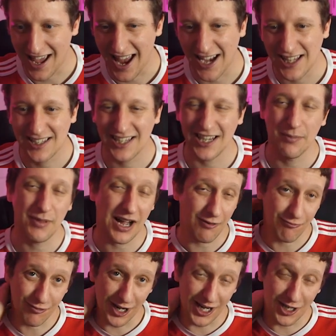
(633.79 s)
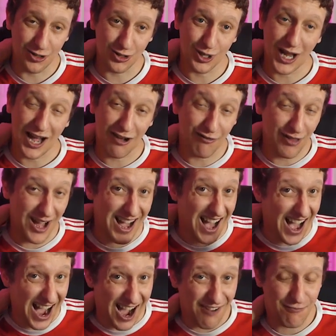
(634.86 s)
any team that really doesn't have that
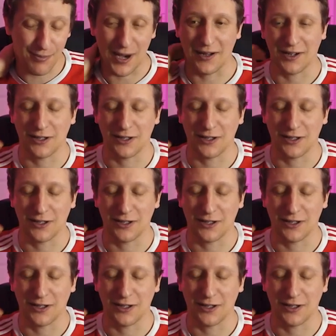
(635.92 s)
half-back,